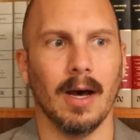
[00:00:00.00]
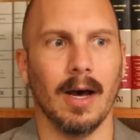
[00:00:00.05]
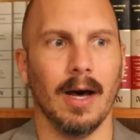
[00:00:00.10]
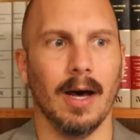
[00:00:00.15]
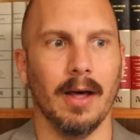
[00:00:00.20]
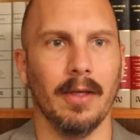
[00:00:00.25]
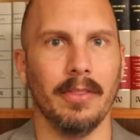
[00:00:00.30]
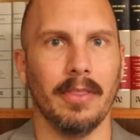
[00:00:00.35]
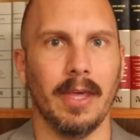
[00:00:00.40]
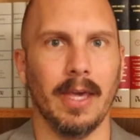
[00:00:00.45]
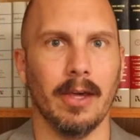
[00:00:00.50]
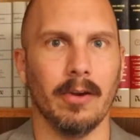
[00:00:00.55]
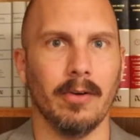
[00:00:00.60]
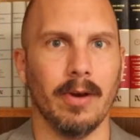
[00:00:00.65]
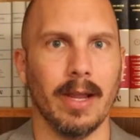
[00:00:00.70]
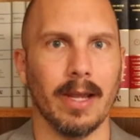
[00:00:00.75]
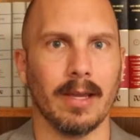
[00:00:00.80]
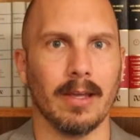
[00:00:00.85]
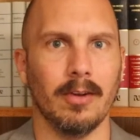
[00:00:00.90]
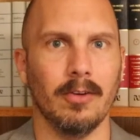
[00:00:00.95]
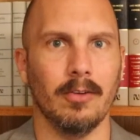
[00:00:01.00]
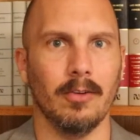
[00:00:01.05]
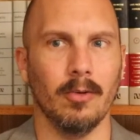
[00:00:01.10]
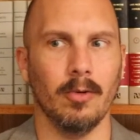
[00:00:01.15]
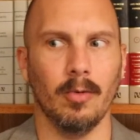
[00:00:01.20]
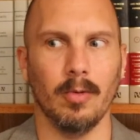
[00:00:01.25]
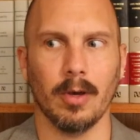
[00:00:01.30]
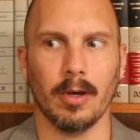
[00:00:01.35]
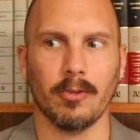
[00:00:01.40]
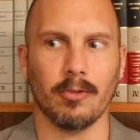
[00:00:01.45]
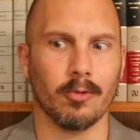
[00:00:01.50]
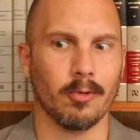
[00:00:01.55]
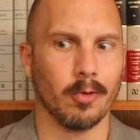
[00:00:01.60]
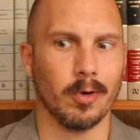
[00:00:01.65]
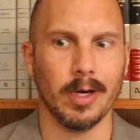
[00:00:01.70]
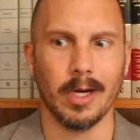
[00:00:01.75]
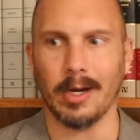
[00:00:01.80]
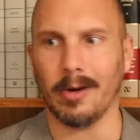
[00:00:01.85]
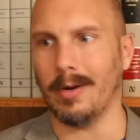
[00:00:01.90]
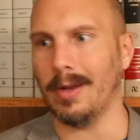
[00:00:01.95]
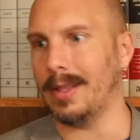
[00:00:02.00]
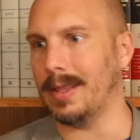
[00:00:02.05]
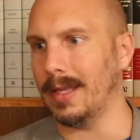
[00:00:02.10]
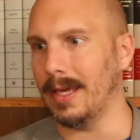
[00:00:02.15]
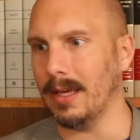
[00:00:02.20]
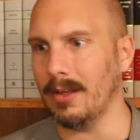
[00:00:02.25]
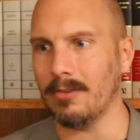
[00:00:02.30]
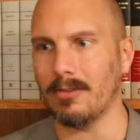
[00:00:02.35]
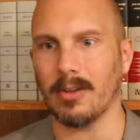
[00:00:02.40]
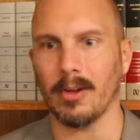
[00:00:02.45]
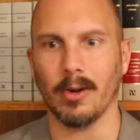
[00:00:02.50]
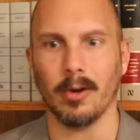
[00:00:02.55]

The internet can do extraordinary things.